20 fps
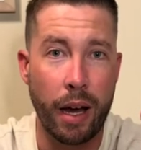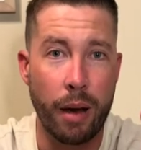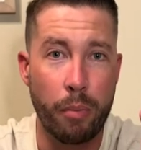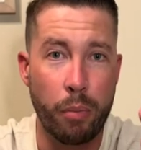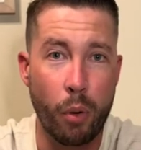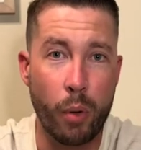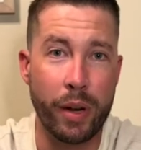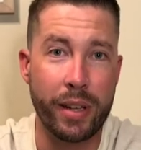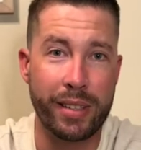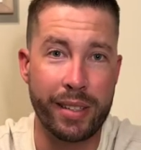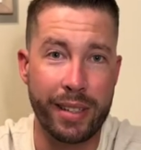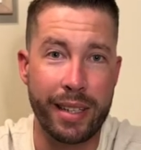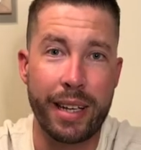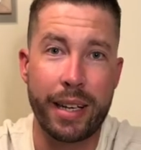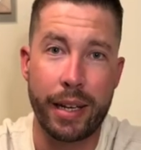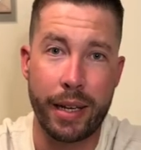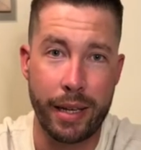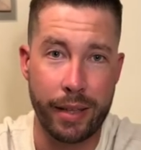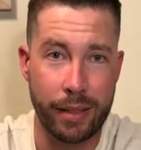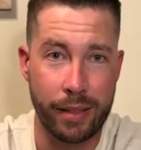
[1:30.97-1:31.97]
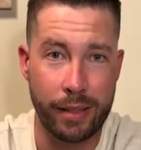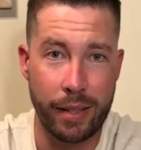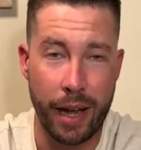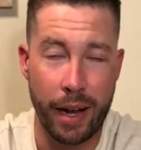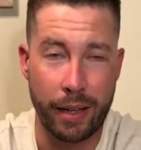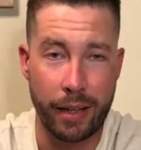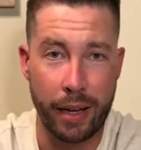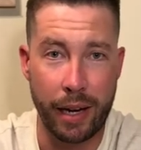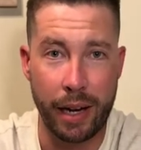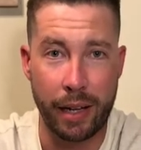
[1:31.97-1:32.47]
Poison
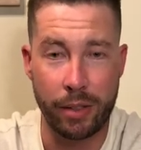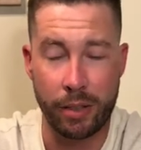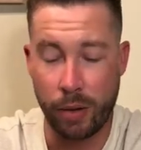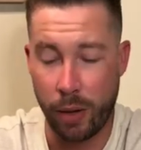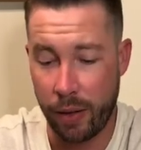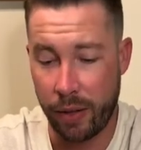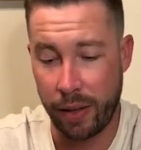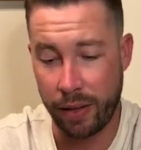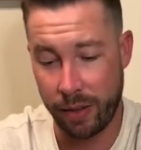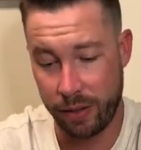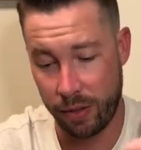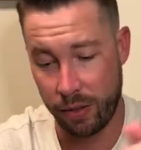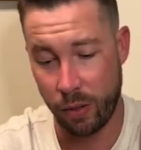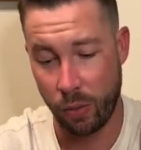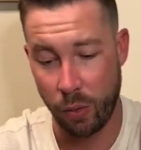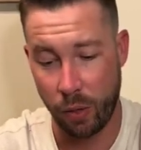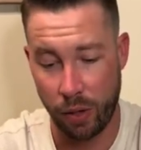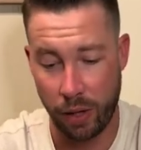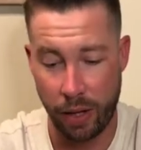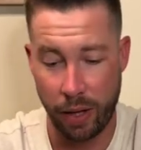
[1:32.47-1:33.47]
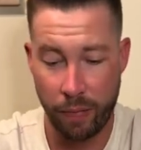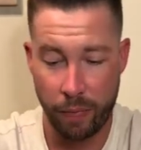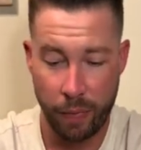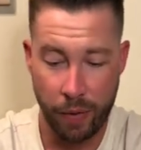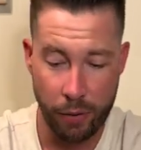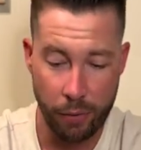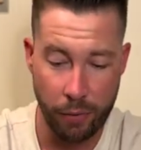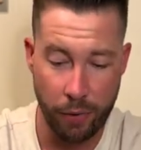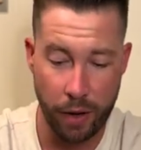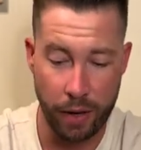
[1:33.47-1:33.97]
Insect, and so I think this is a really
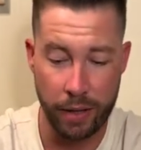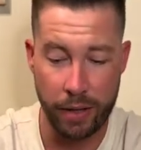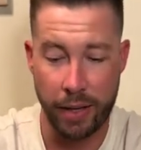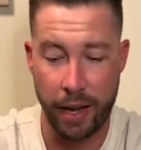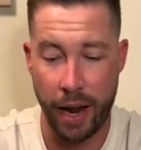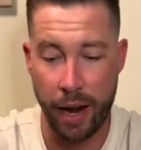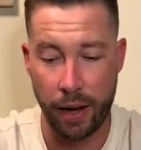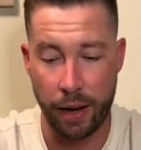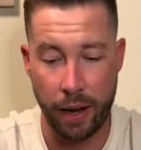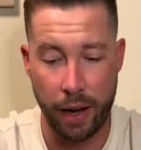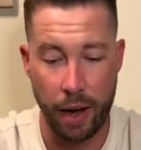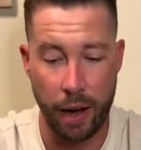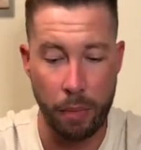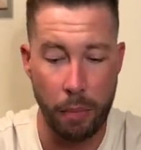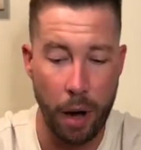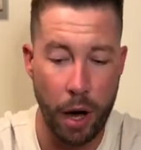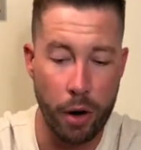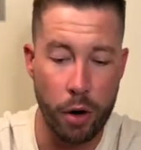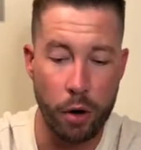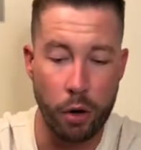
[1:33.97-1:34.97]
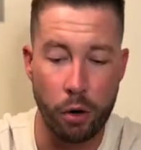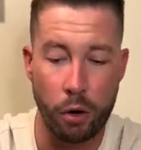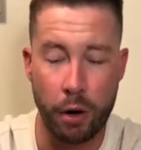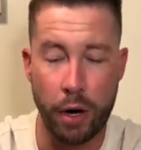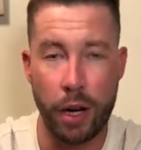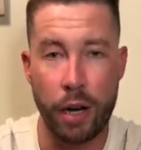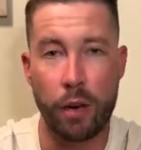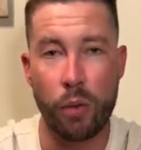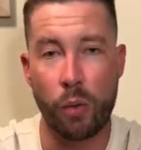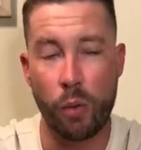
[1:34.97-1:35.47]
fun deck. Mono
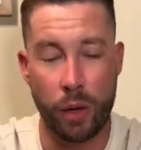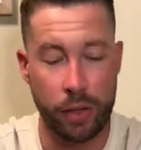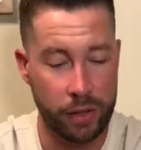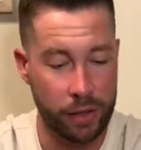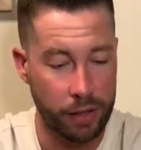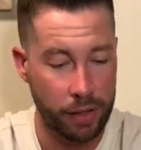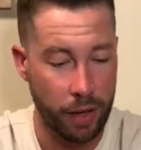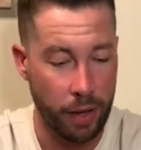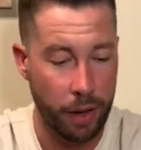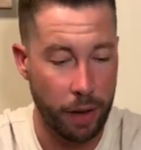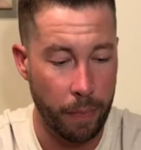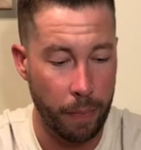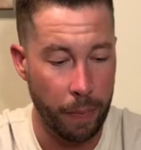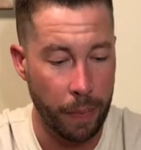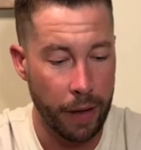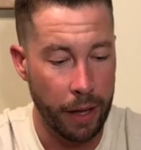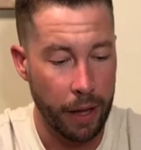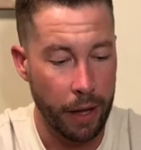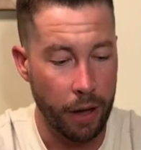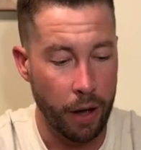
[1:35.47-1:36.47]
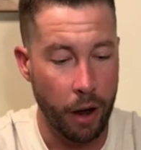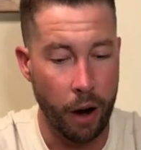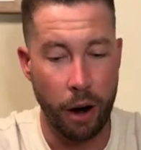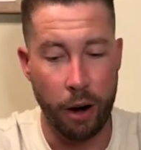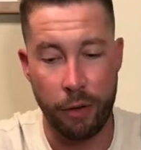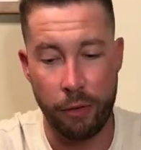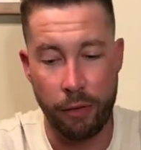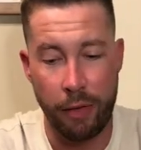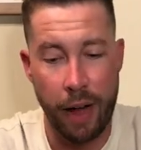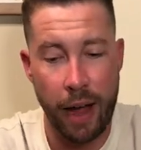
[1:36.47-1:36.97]
green with some
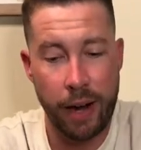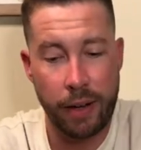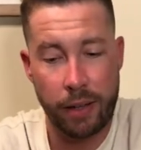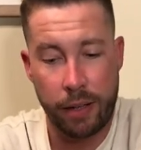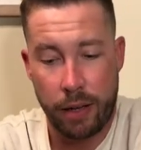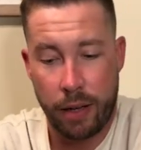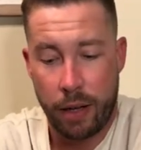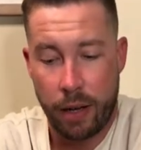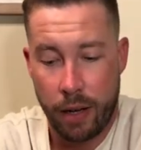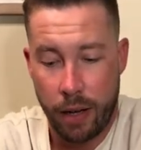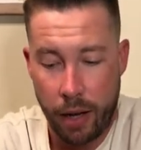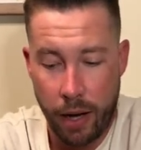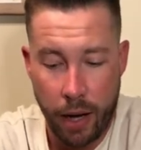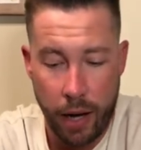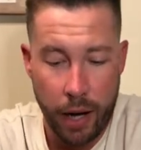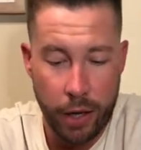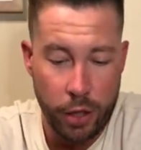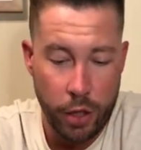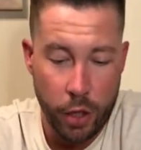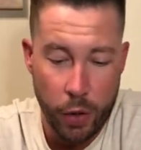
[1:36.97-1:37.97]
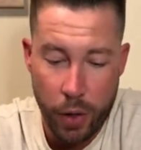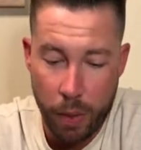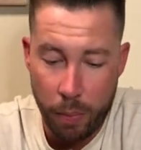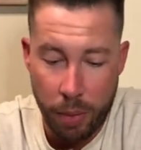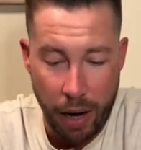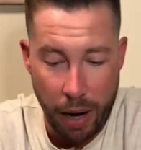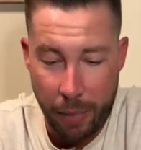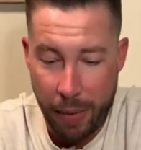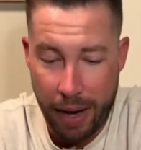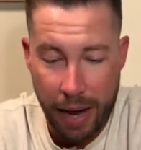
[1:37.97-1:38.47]
artifact to it,
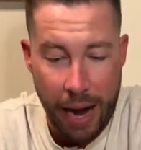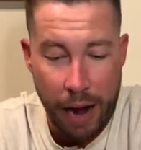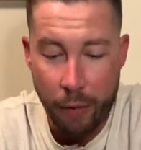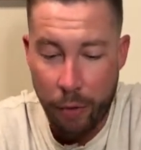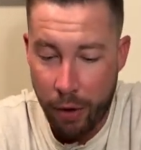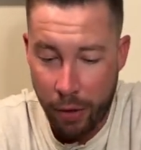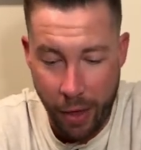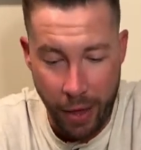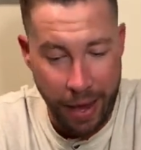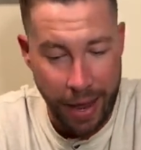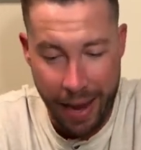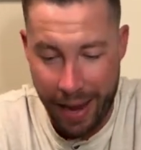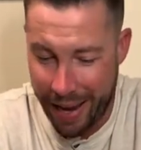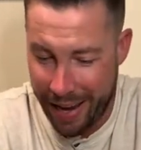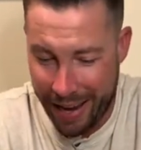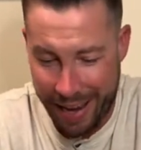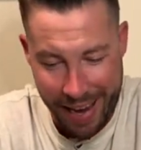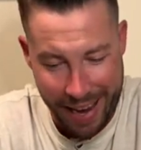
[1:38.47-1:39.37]
but I mean everything